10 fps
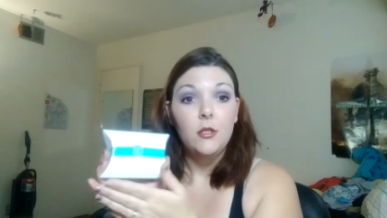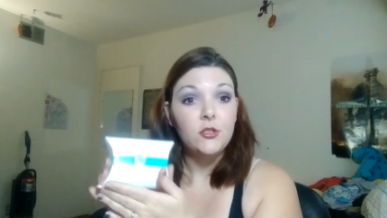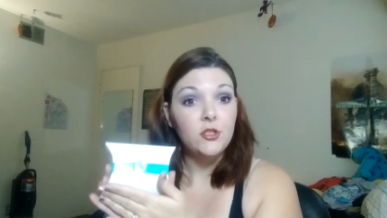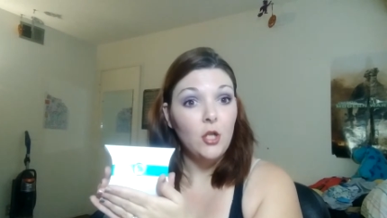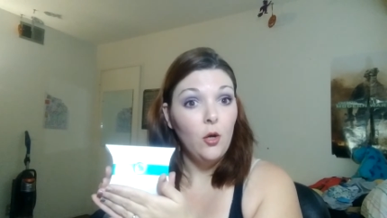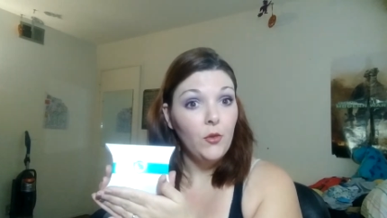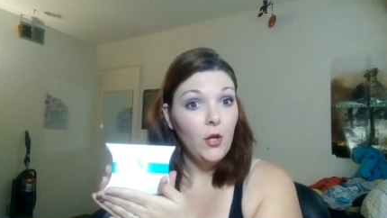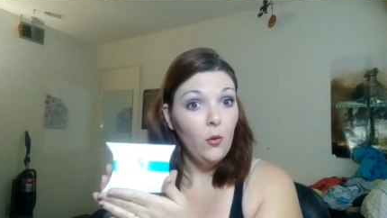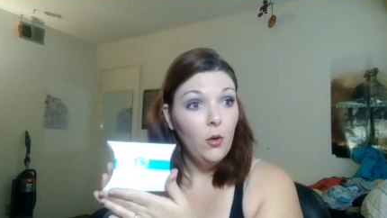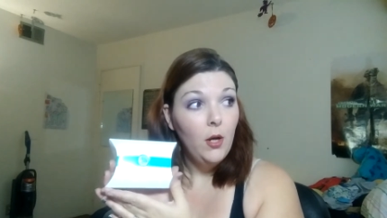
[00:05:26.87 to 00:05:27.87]
So
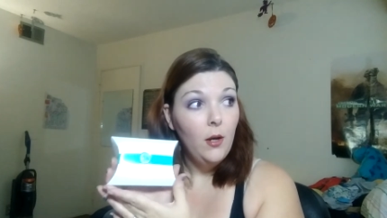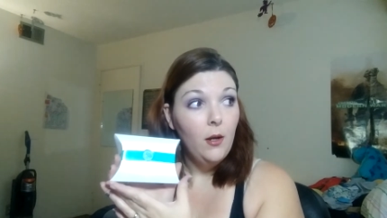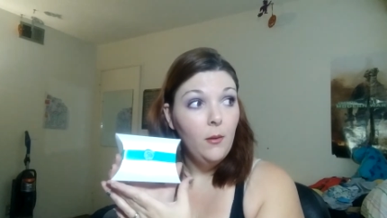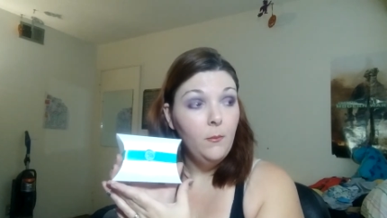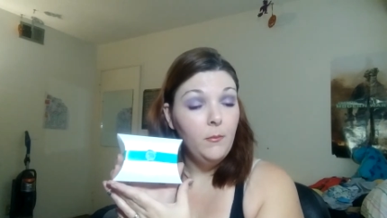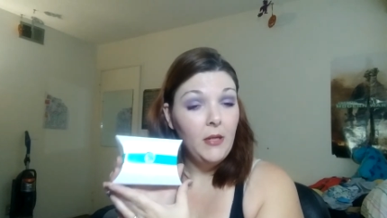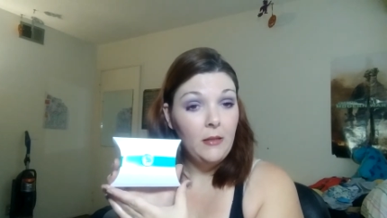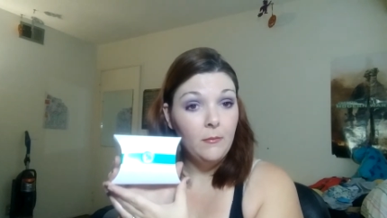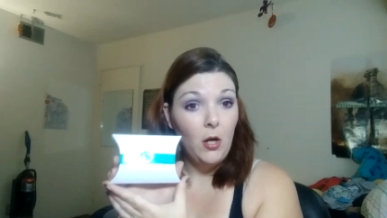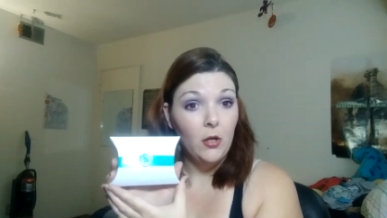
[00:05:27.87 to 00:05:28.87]
though, mint
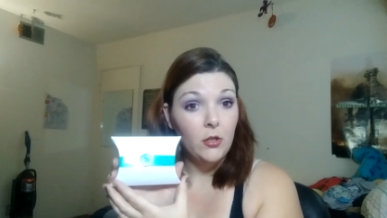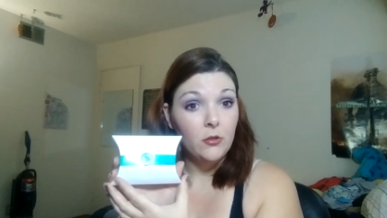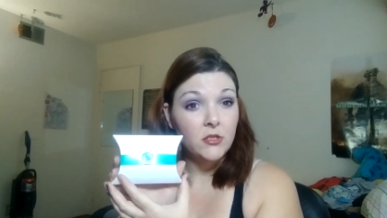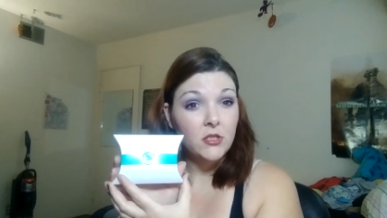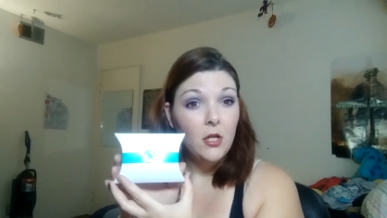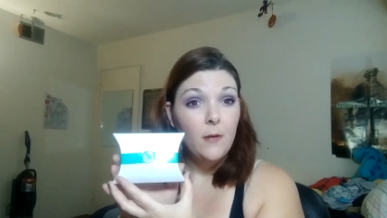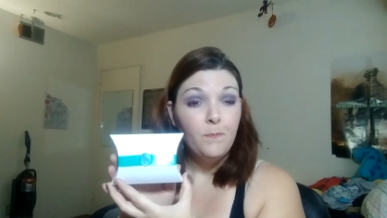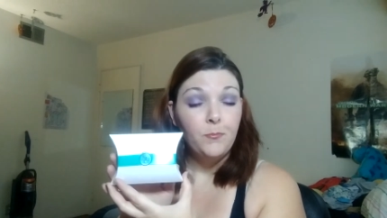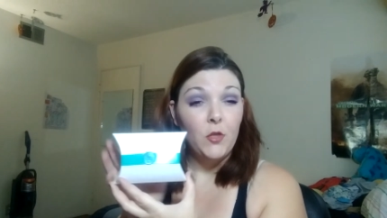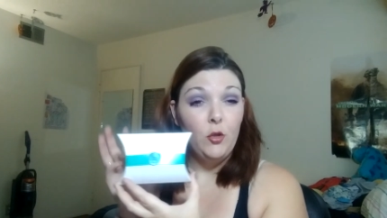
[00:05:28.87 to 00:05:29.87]
mongoose,
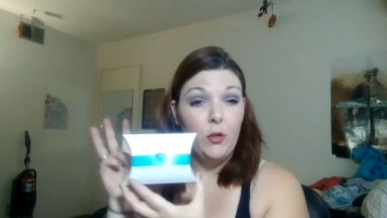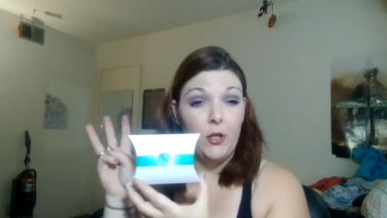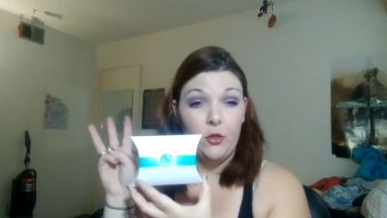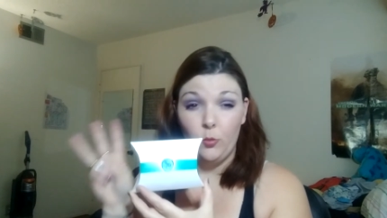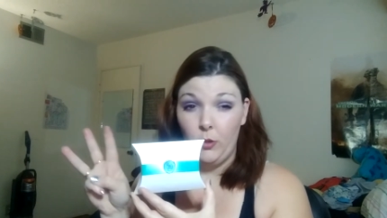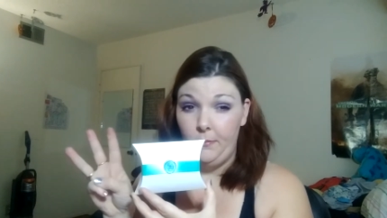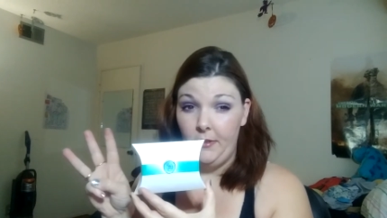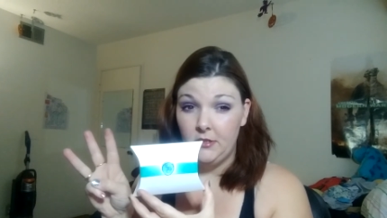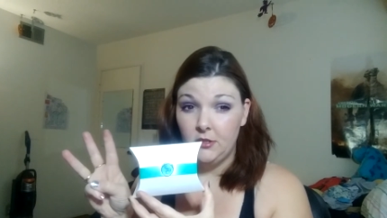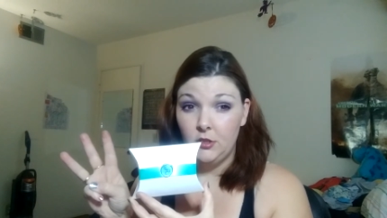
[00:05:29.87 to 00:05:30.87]
you get three
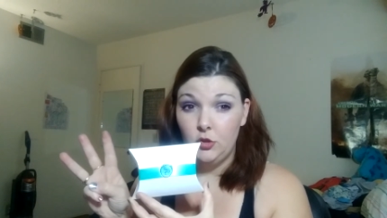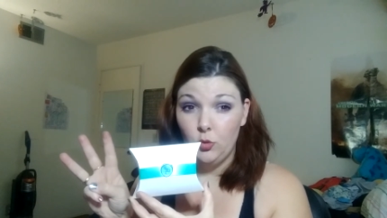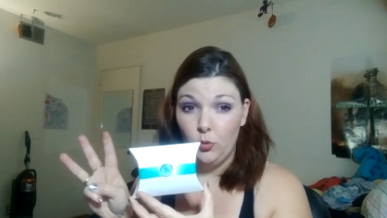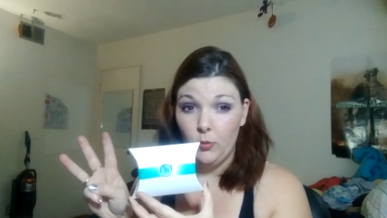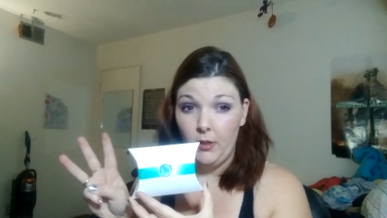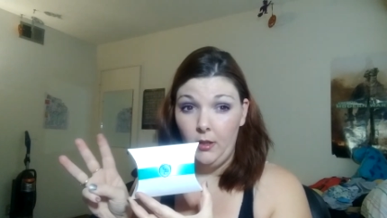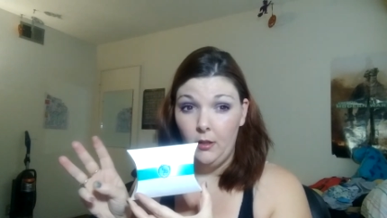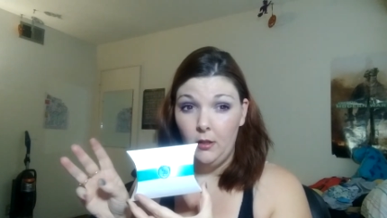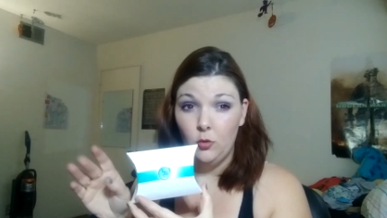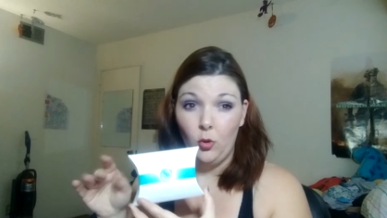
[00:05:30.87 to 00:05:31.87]
pieces of jewelry,
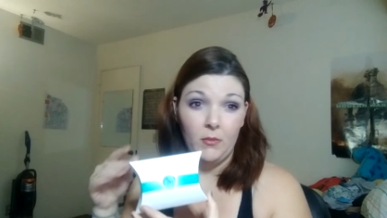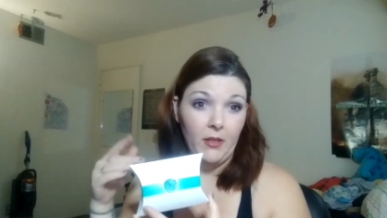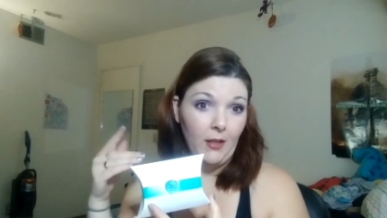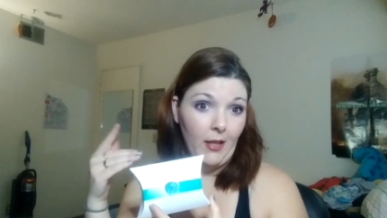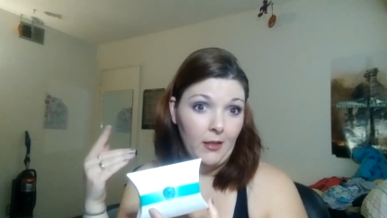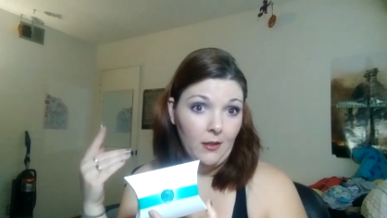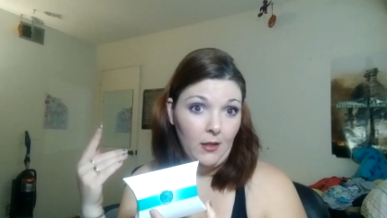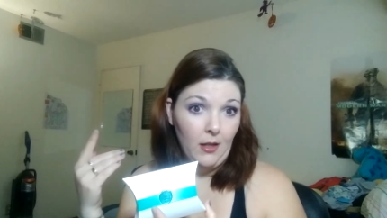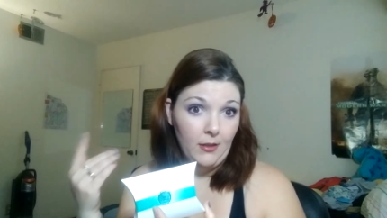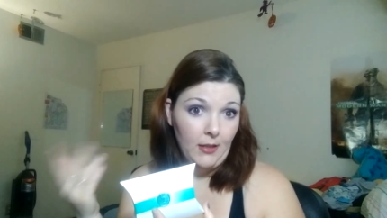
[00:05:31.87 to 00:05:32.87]
normally like
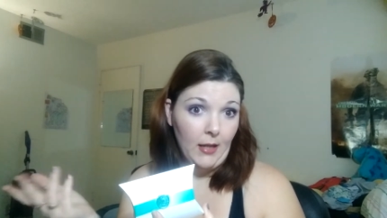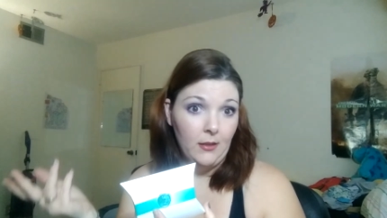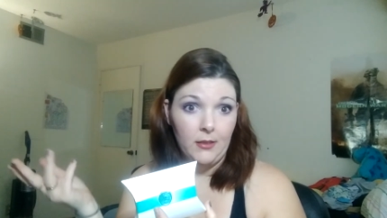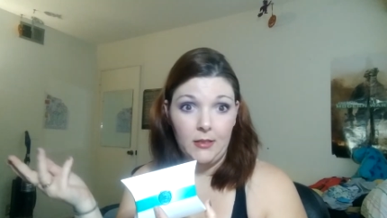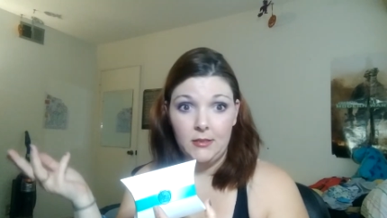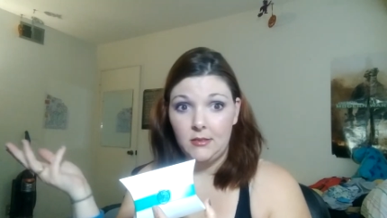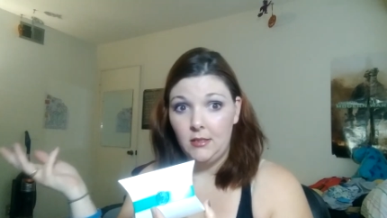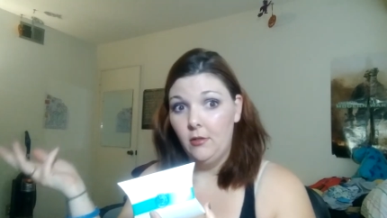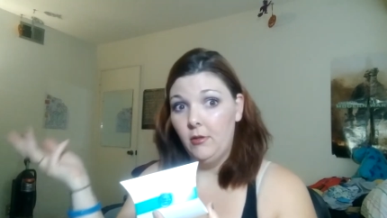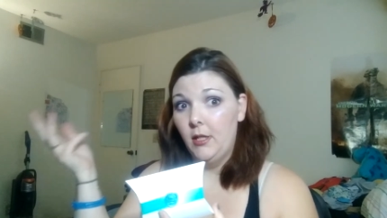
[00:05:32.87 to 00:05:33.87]
a necklace,
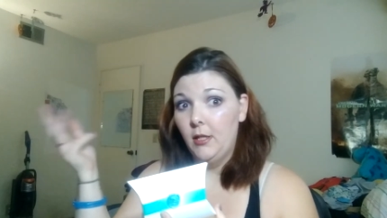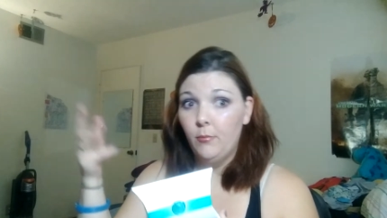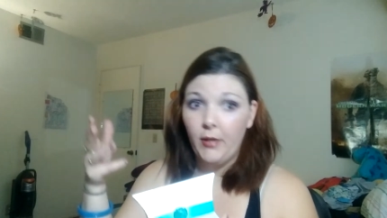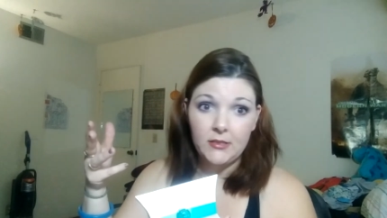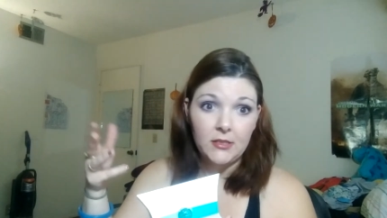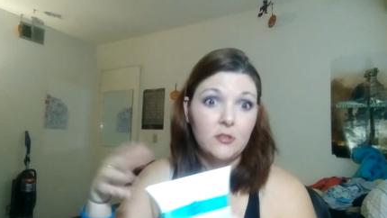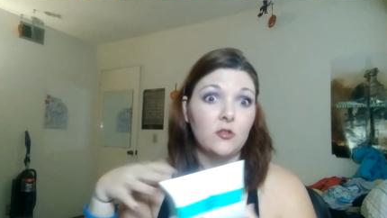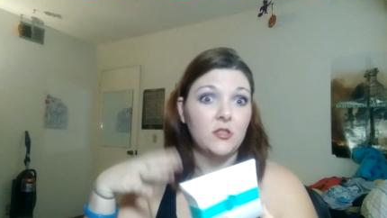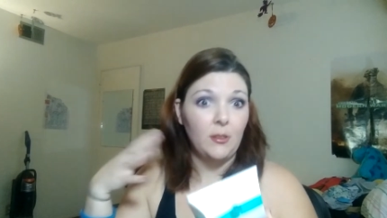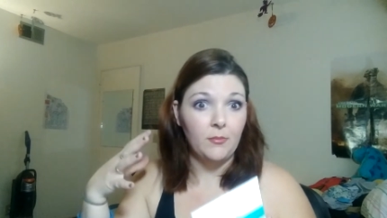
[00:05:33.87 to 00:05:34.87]
earring, and bracelets
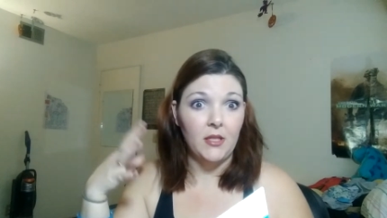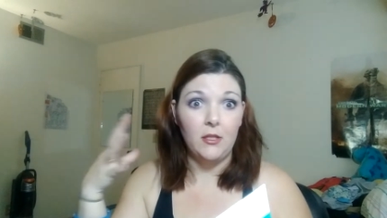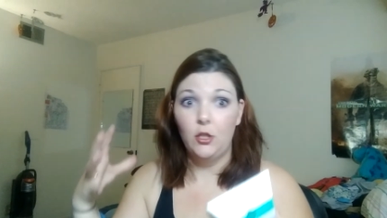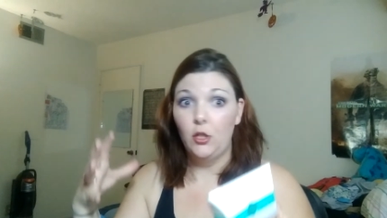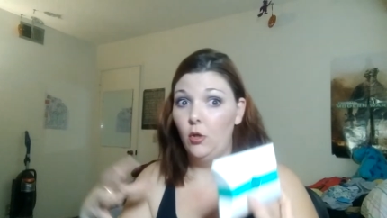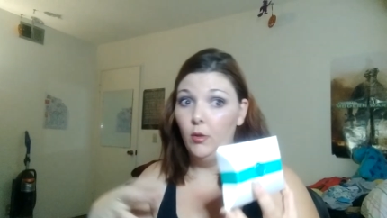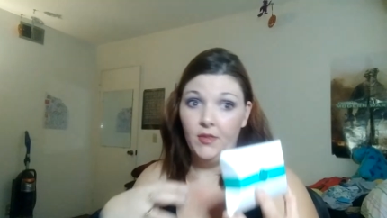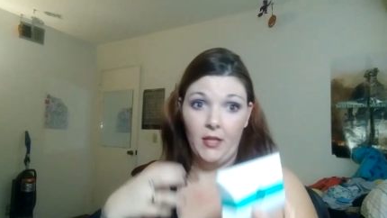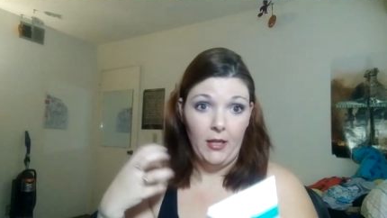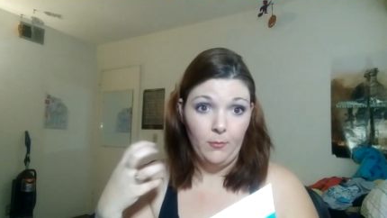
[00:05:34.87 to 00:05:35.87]
or something, you know,
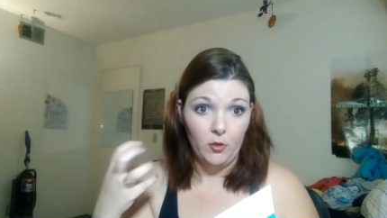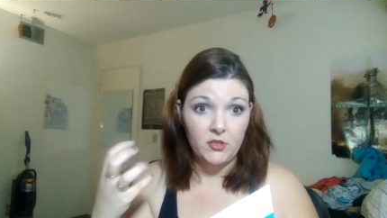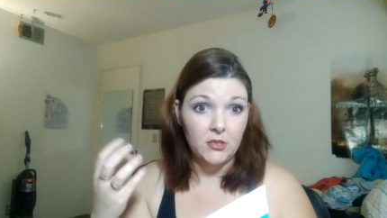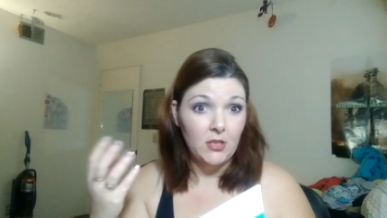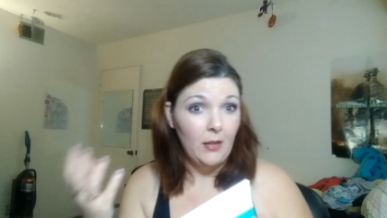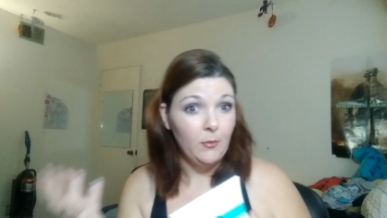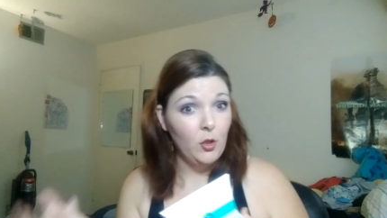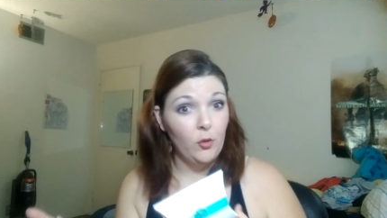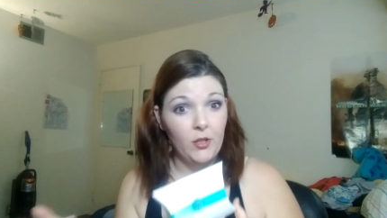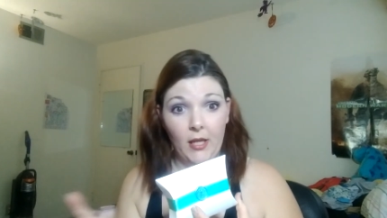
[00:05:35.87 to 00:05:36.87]
and they most of the time
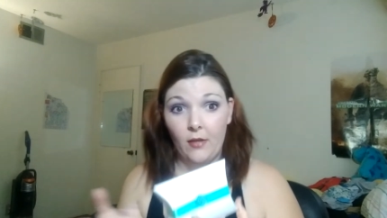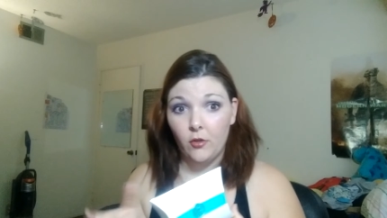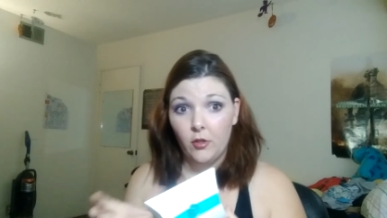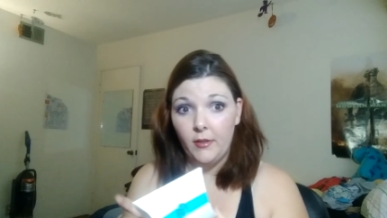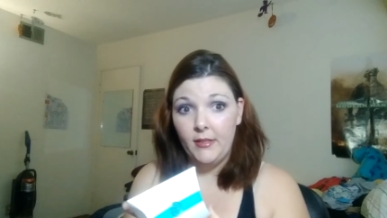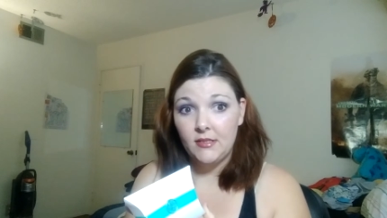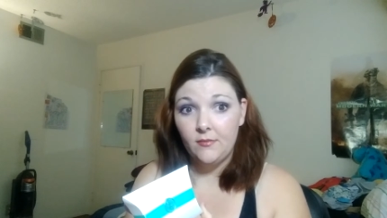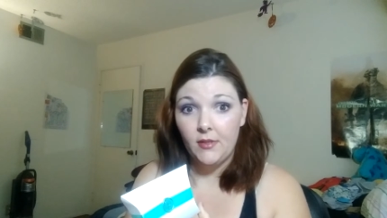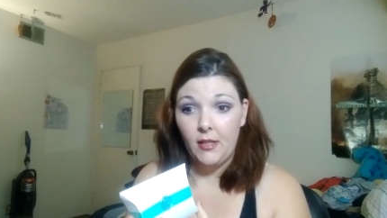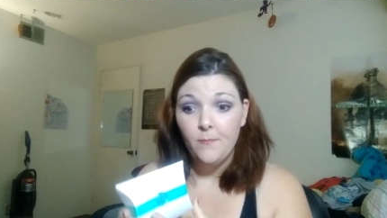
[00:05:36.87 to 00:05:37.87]
go together
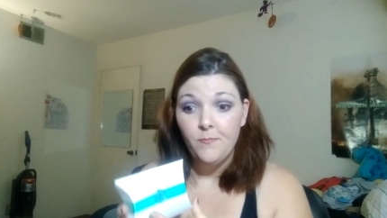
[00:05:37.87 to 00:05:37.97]
cohesively.